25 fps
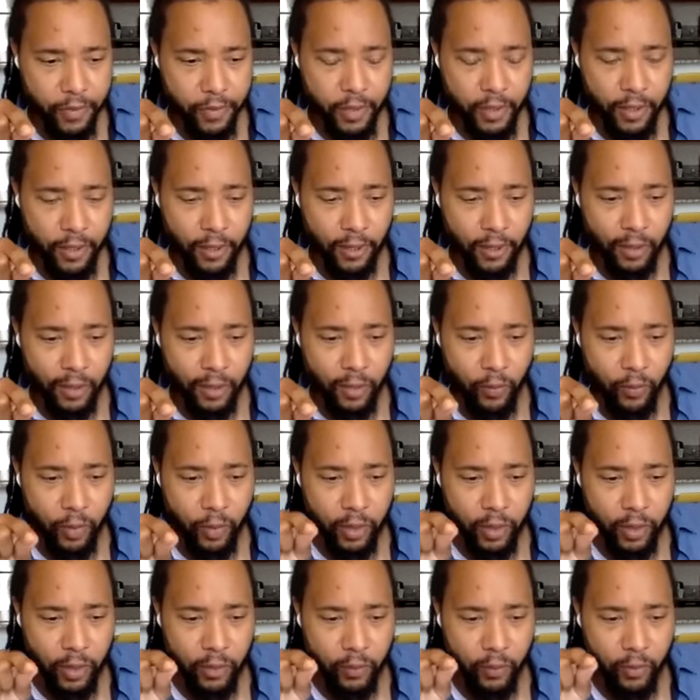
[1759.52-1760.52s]
uh,
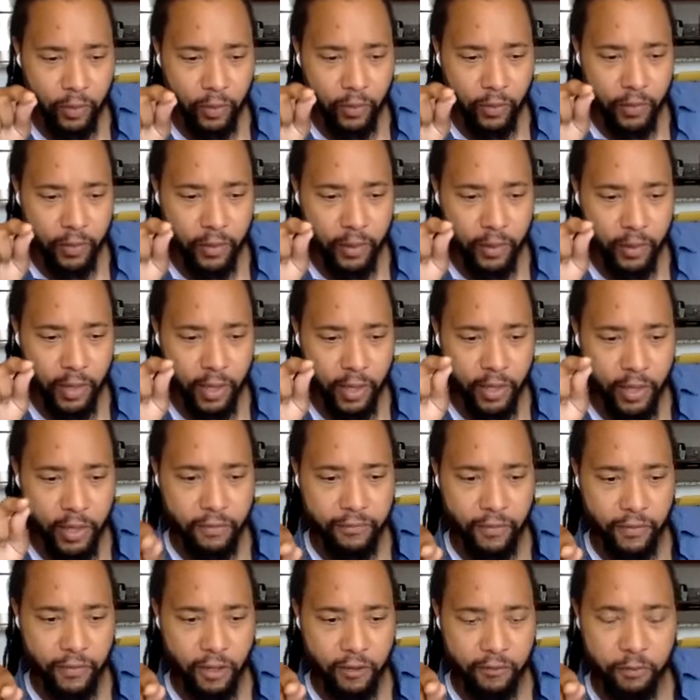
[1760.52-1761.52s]
uh, one of the A F
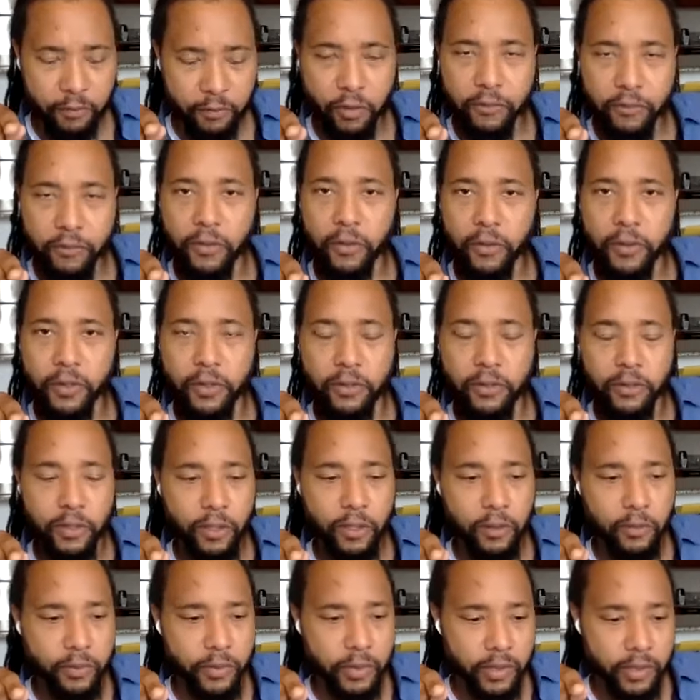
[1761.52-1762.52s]
F portfolio
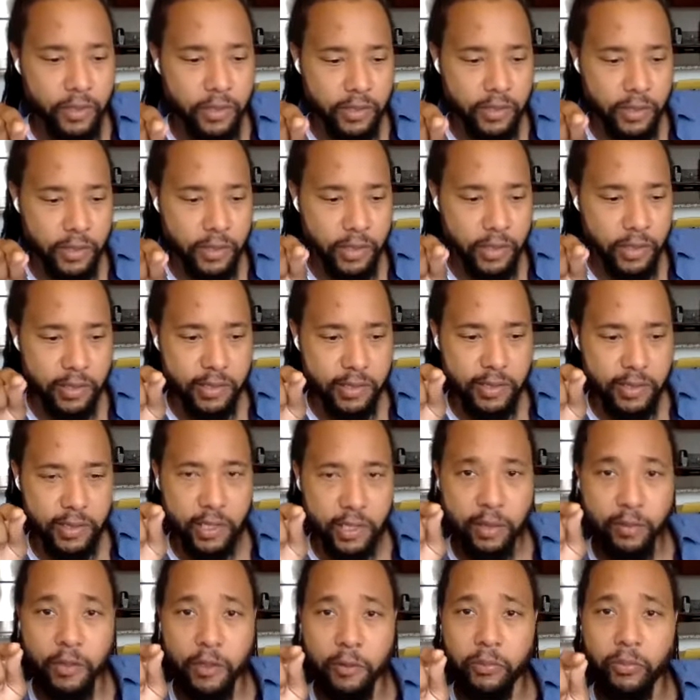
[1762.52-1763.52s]
companies is
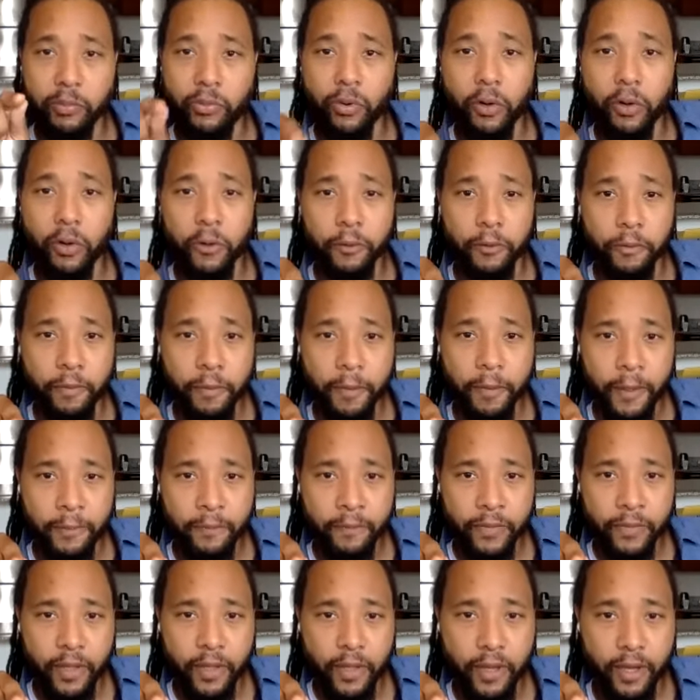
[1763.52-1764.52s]
Teaming Pro.
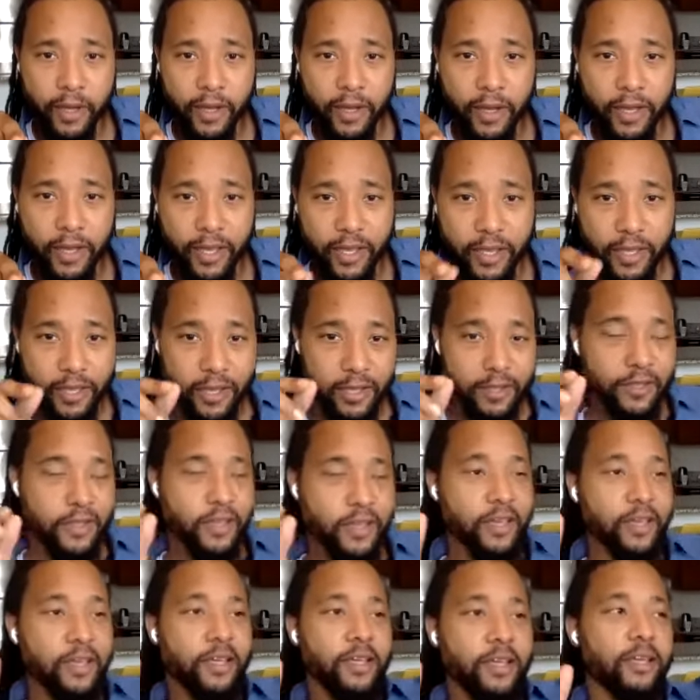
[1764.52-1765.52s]
Uh, and
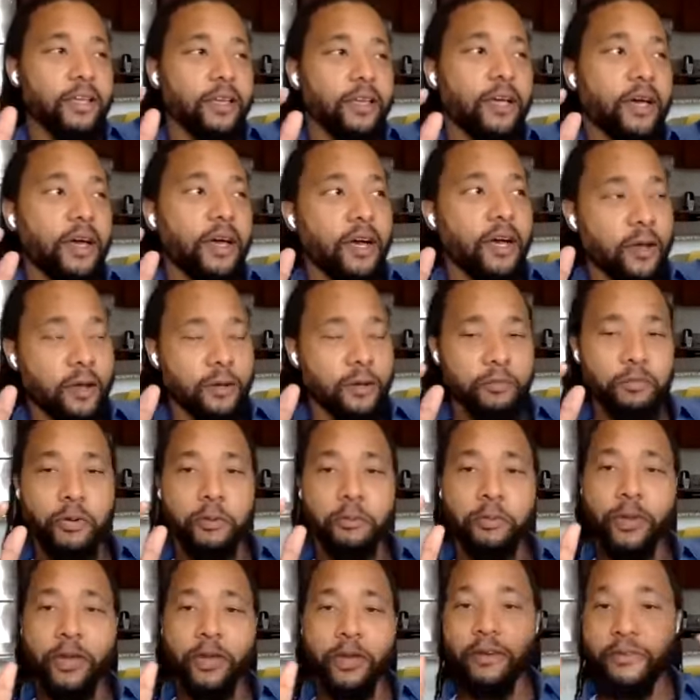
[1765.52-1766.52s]
uh,
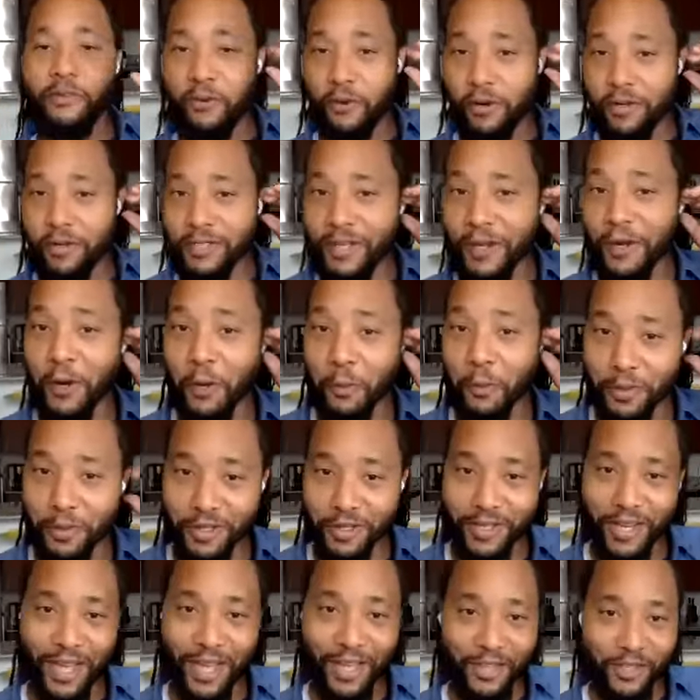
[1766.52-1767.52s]
prepare for a terrible
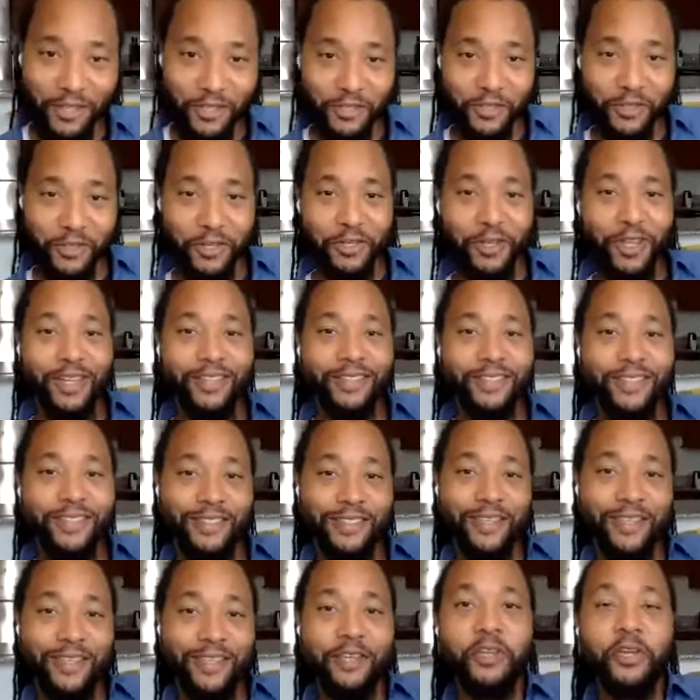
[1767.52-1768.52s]
analogy. They're like the
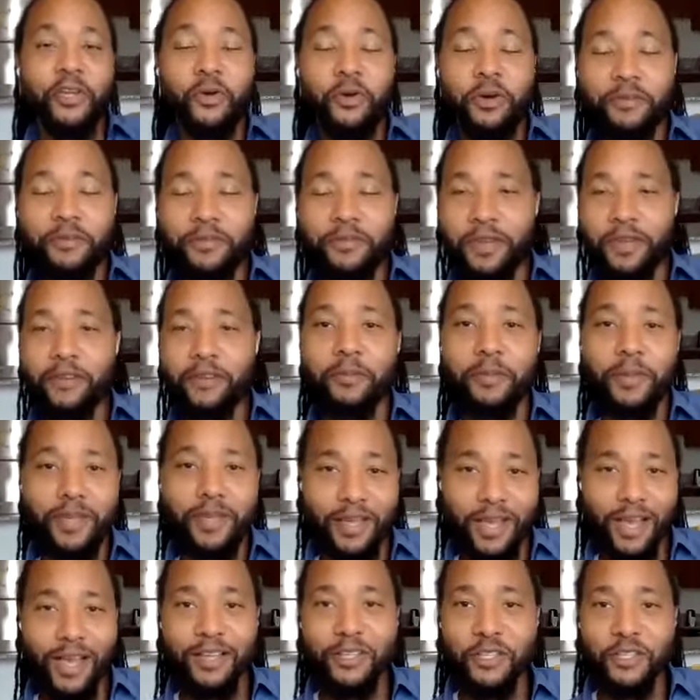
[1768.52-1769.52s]
Tinder of government
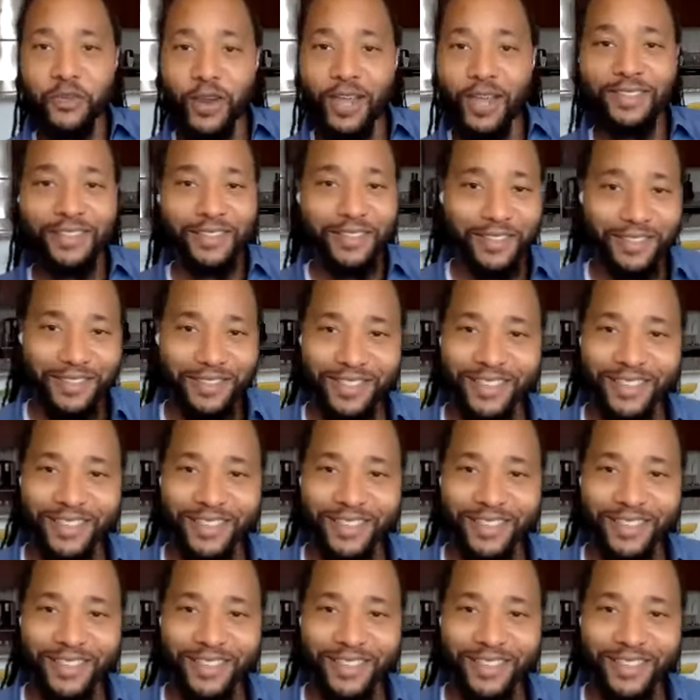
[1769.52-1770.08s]
contracting.